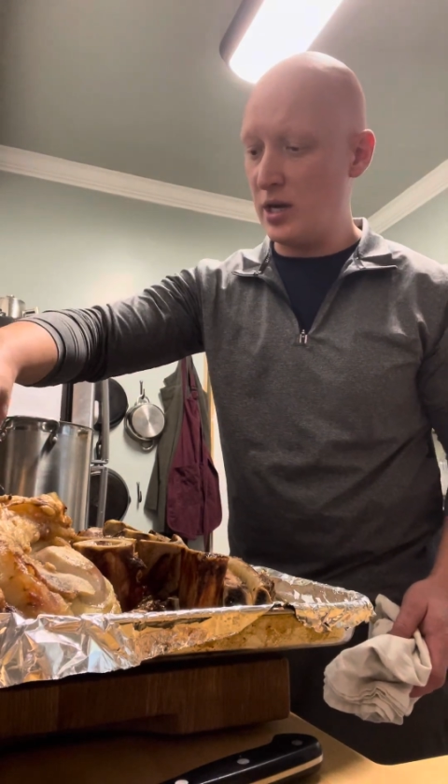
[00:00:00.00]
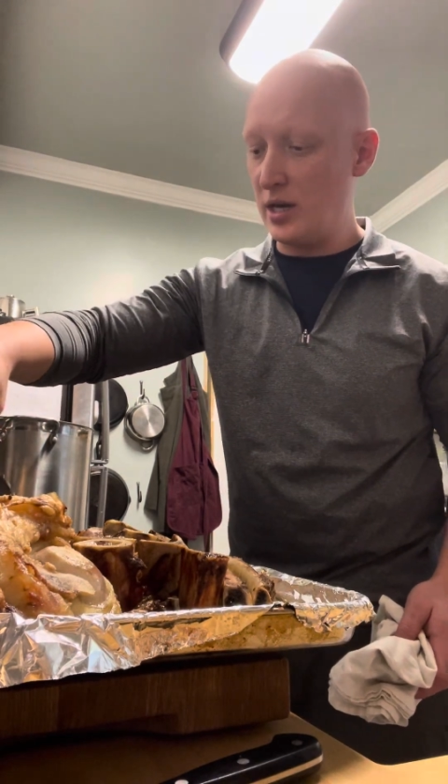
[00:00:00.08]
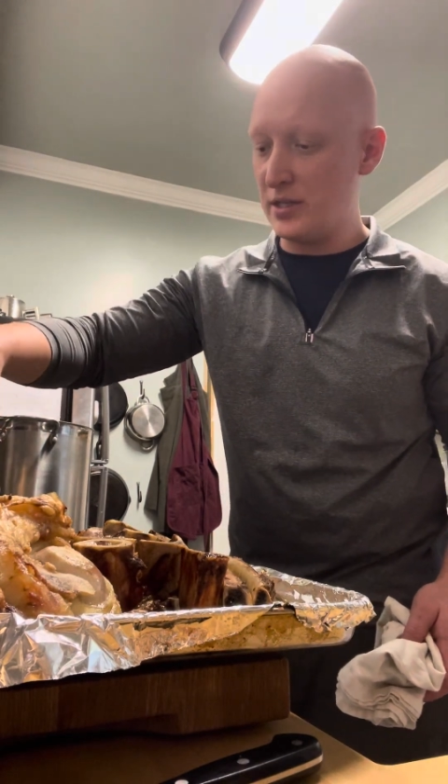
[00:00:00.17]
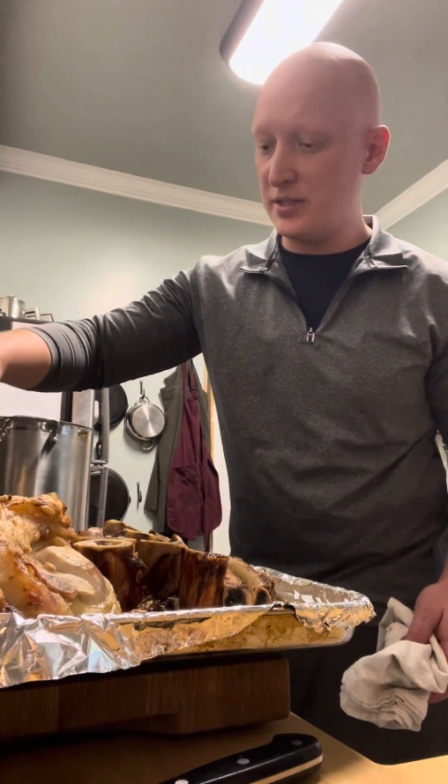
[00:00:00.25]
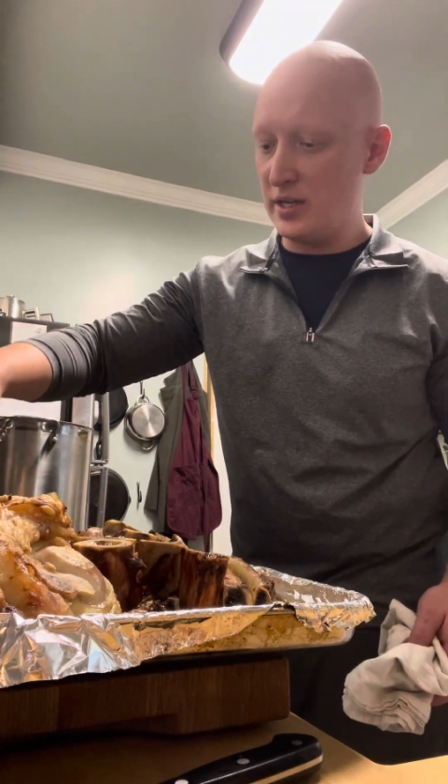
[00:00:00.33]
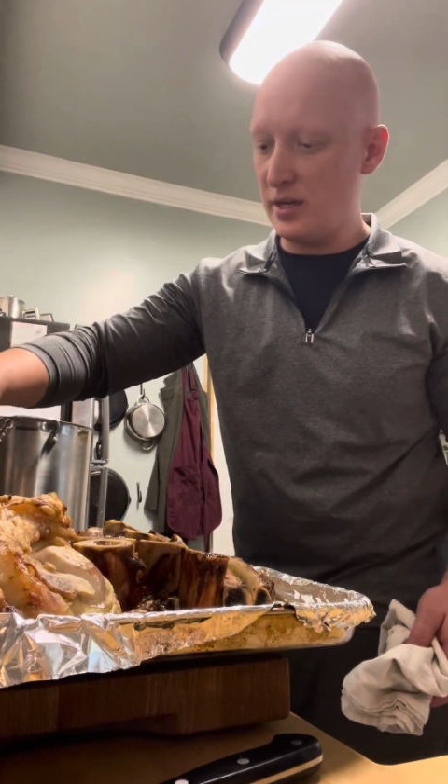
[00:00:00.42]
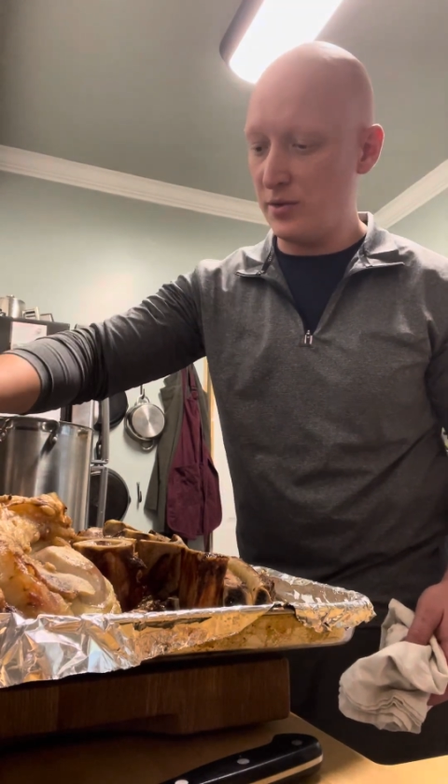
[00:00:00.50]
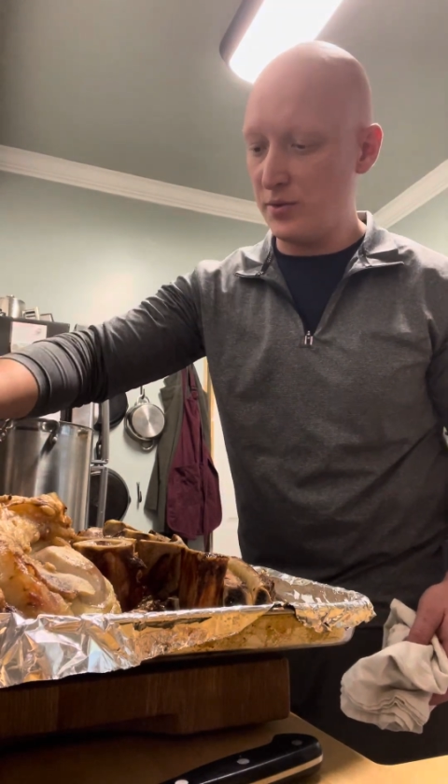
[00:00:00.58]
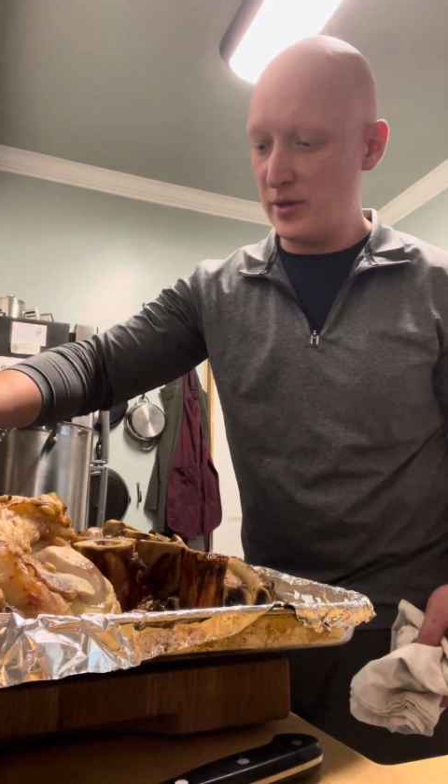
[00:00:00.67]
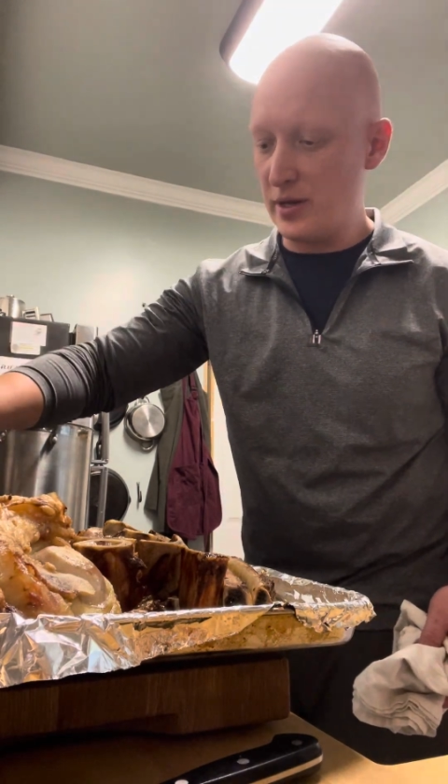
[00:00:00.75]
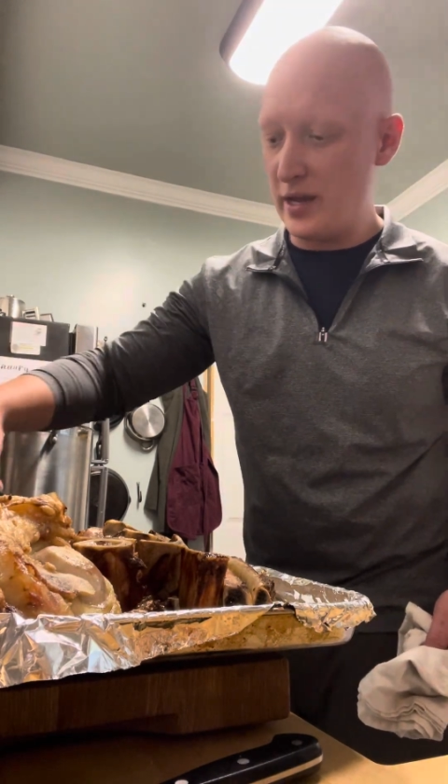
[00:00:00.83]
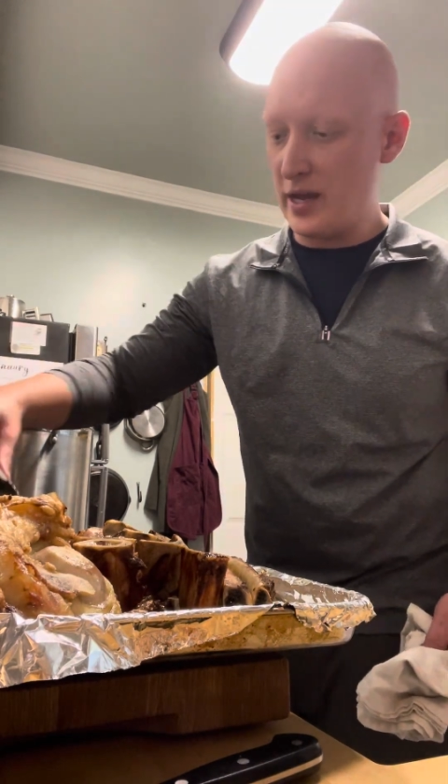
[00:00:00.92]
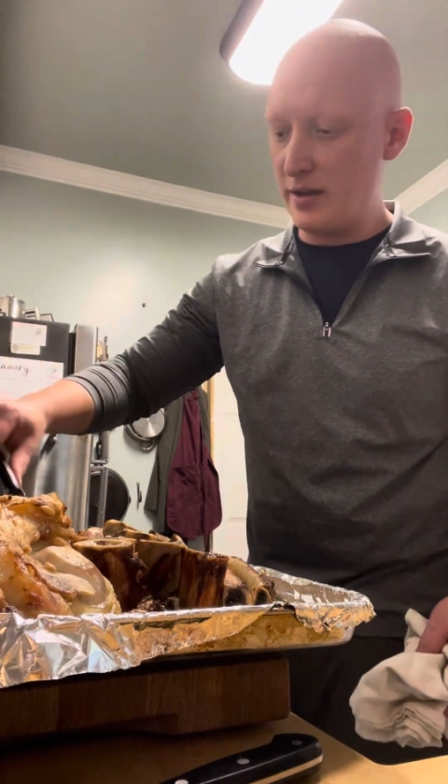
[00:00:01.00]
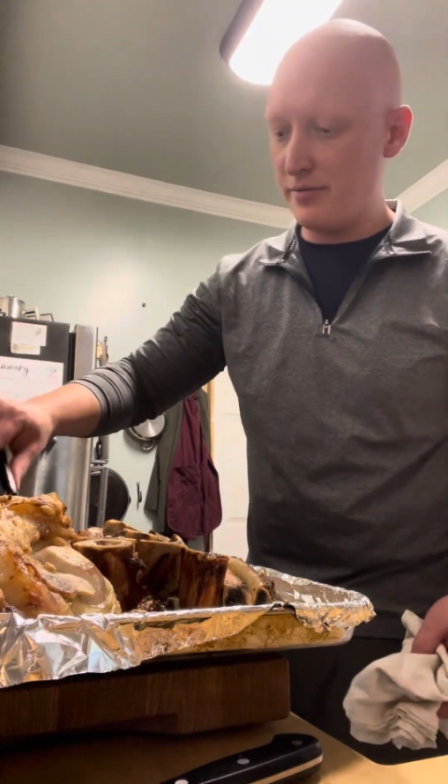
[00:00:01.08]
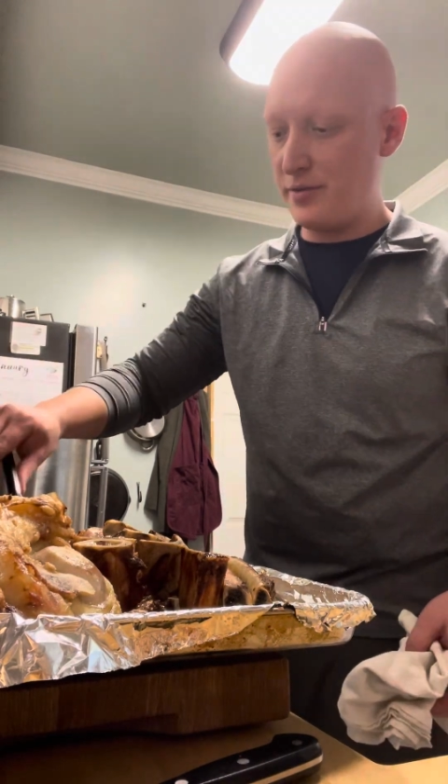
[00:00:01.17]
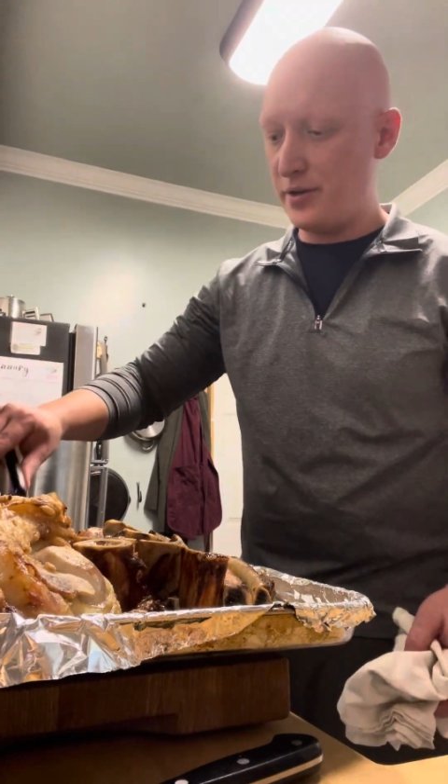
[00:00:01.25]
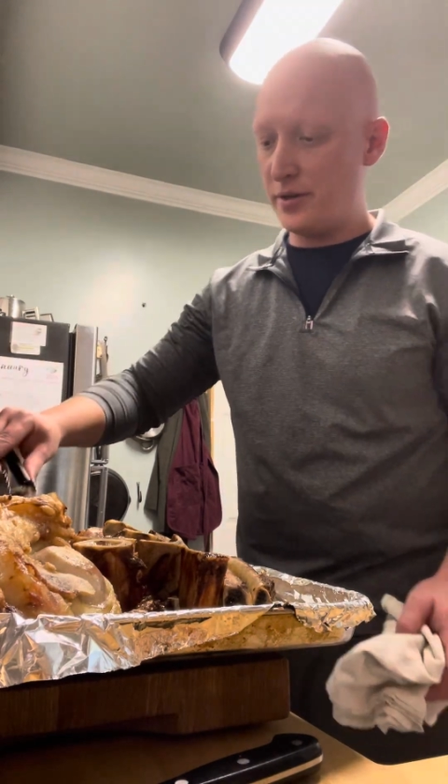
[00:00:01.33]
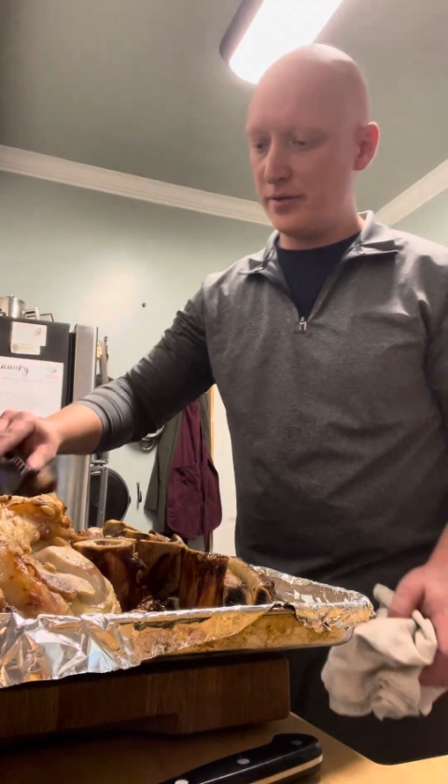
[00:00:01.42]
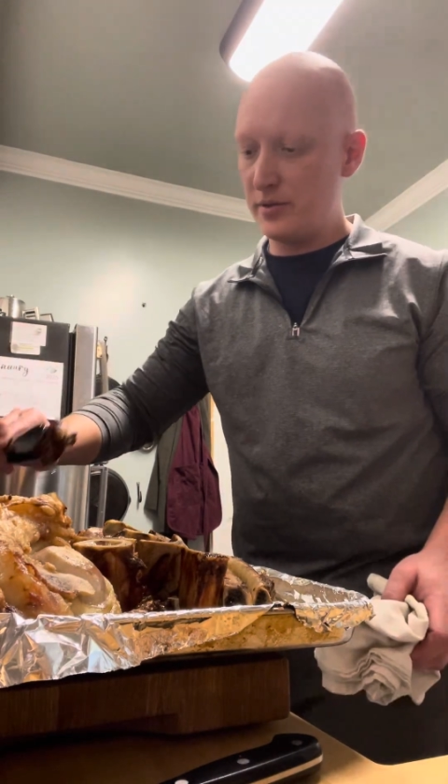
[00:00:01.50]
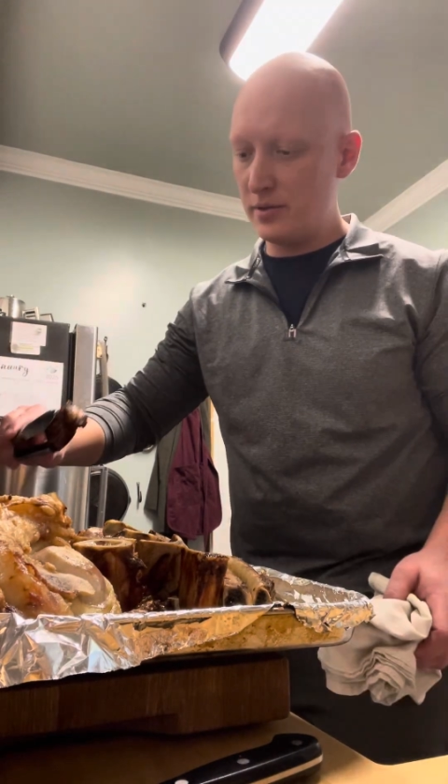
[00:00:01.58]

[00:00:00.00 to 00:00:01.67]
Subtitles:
oxtail with what I have here